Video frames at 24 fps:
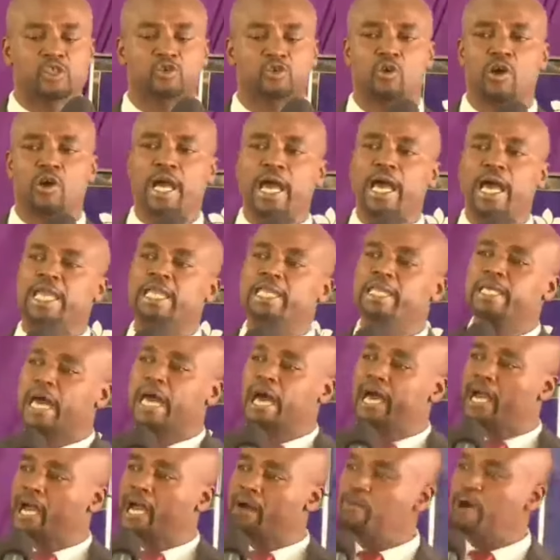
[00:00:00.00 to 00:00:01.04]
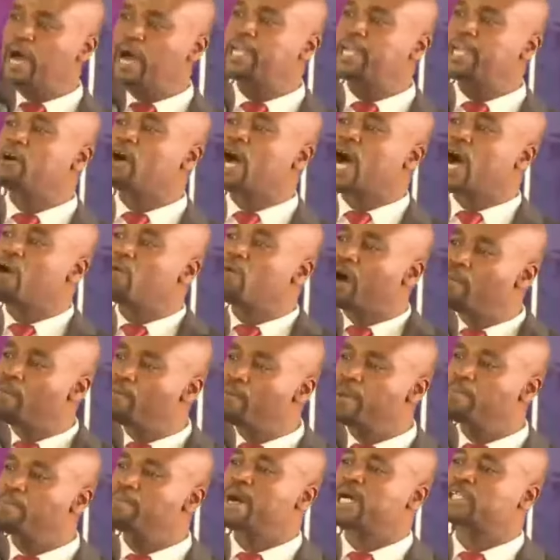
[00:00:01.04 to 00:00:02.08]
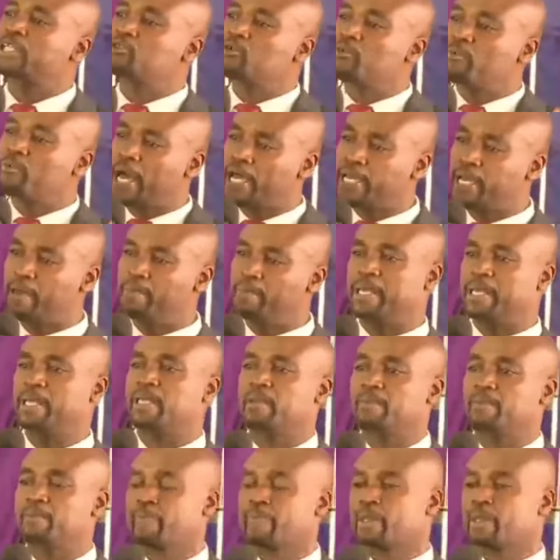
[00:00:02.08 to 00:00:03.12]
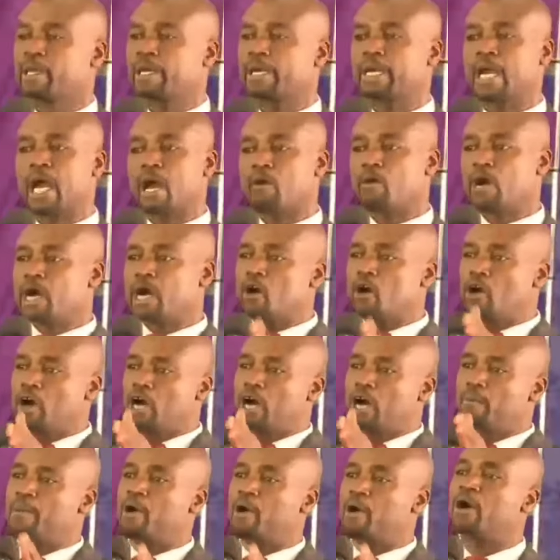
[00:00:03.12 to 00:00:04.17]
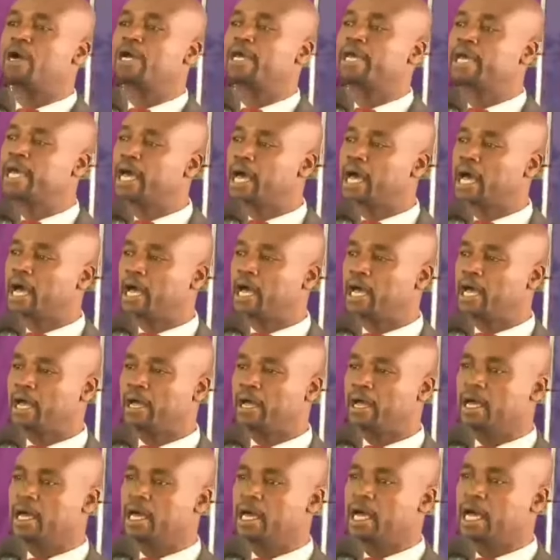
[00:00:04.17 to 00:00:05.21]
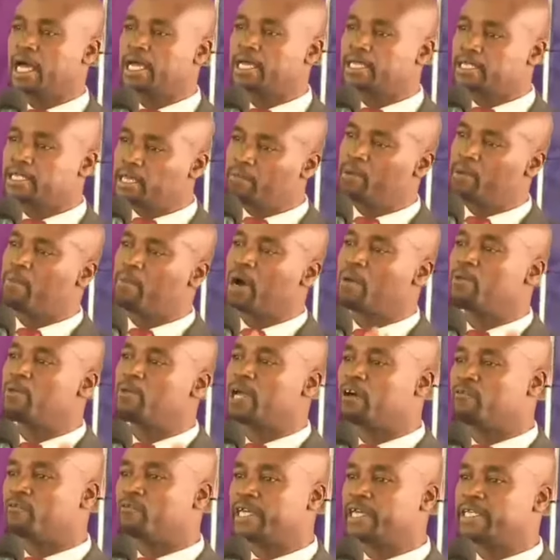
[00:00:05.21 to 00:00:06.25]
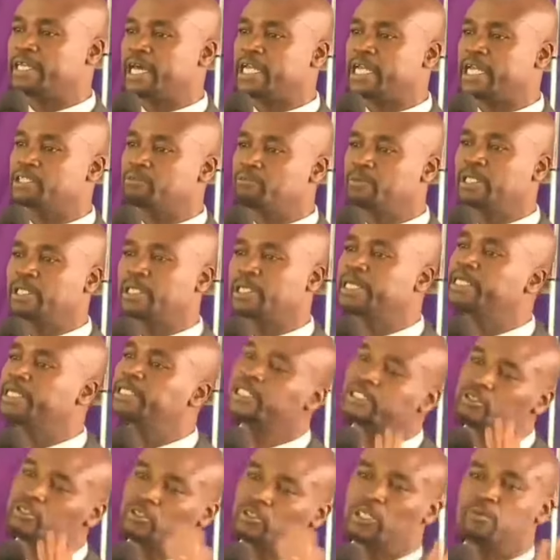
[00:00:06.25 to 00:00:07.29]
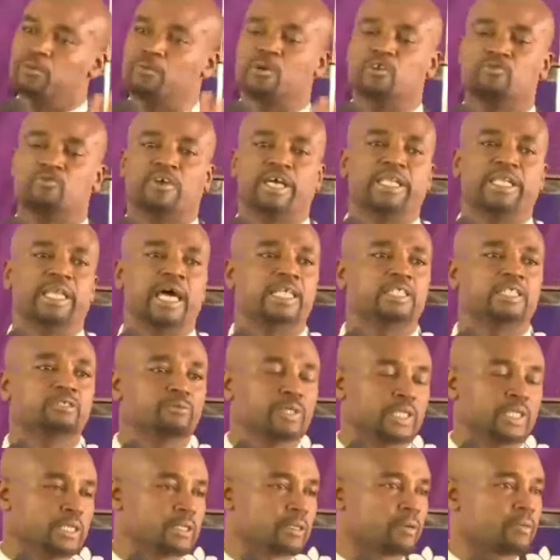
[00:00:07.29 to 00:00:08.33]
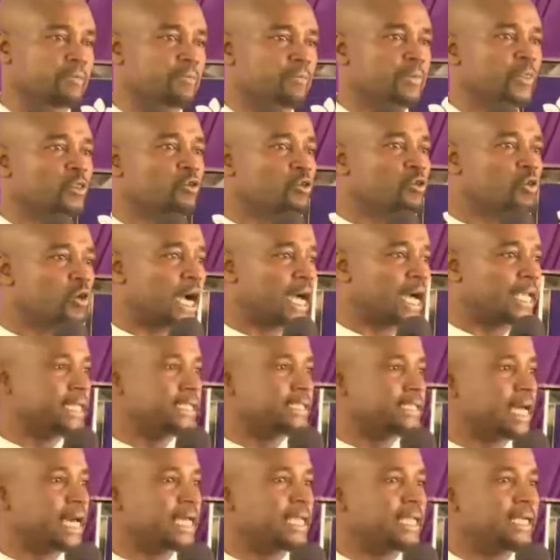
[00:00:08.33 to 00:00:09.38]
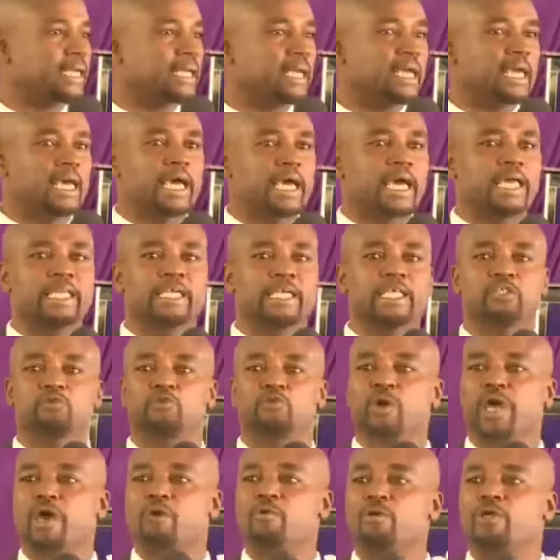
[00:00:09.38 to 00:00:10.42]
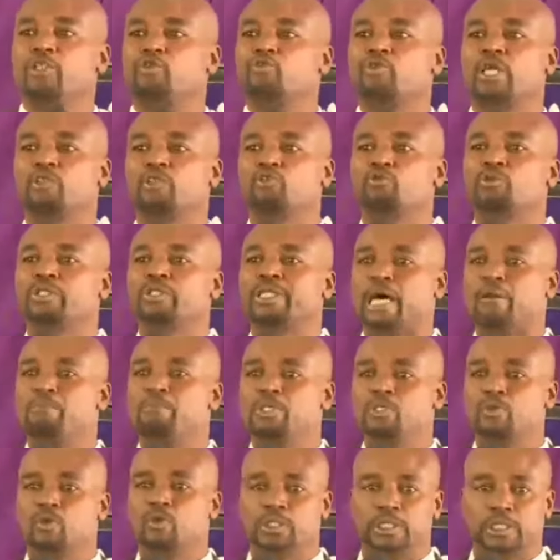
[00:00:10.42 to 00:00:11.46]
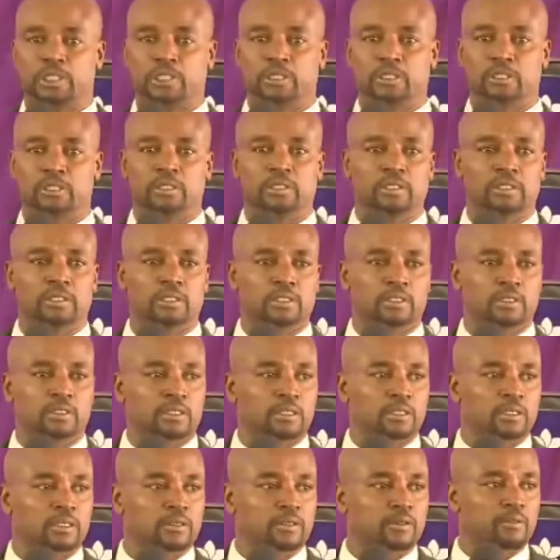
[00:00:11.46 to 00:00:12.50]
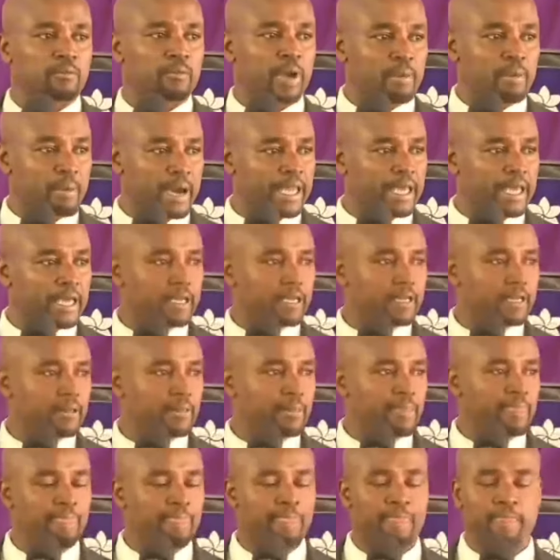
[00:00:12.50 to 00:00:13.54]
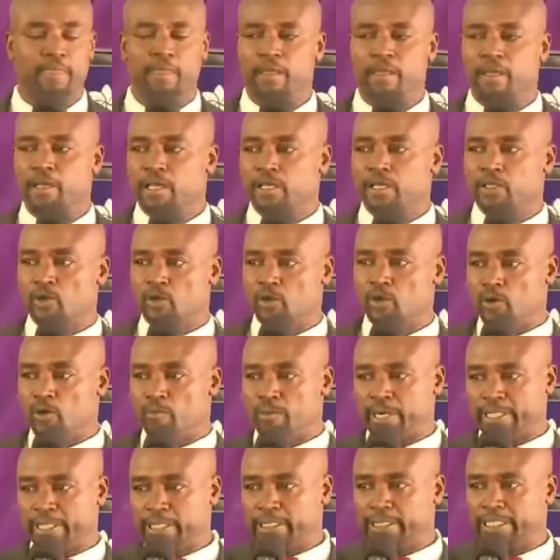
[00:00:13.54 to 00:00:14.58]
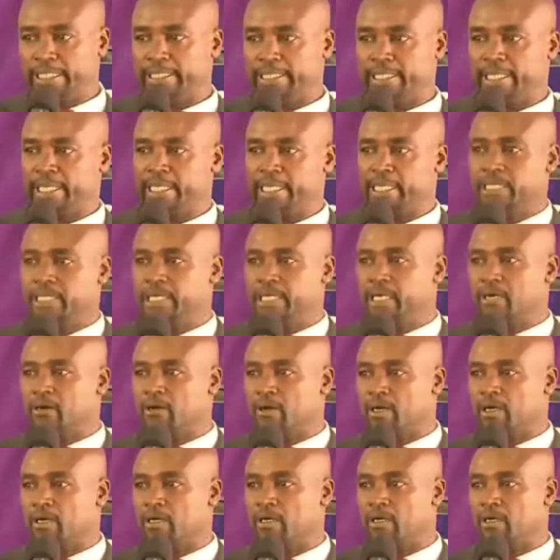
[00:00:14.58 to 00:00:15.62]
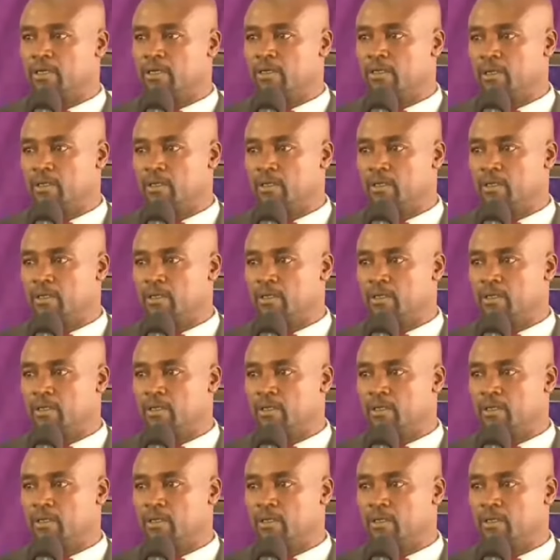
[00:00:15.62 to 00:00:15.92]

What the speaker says: So kalia ngabano our members of parliament. Ngawa ngonga meongea, akiseme mambo ya finance bill, it is not about finance bill. Tuko kanisani, and this is where tunatubu tambisote. Maimane? So matitetea ninyi ngong.